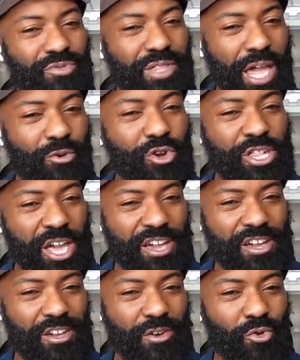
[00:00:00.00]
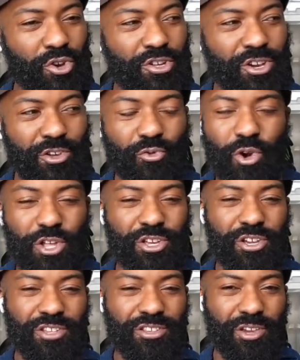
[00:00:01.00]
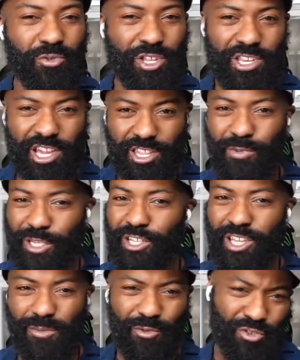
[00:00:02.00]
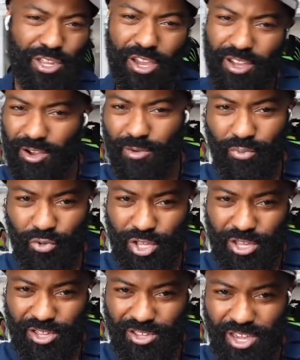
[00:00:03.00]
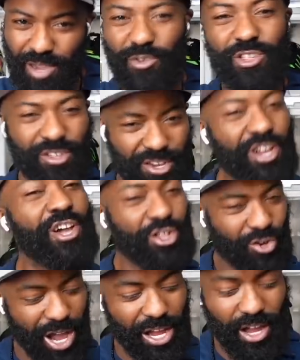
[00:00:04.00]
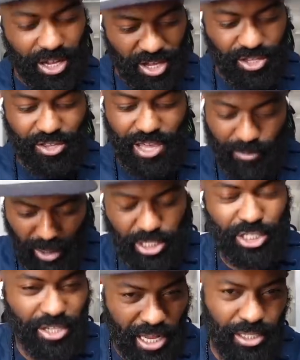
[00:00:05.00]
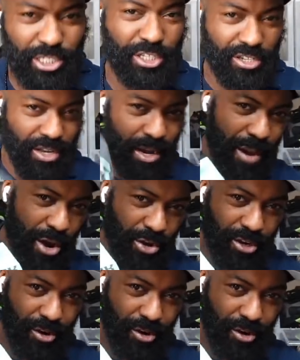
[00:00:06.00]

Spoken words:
They were saying it was because it wasn't an exhibition game. It was like a preseason game or something. Okay. So I cut the side. But listen, I'm out here.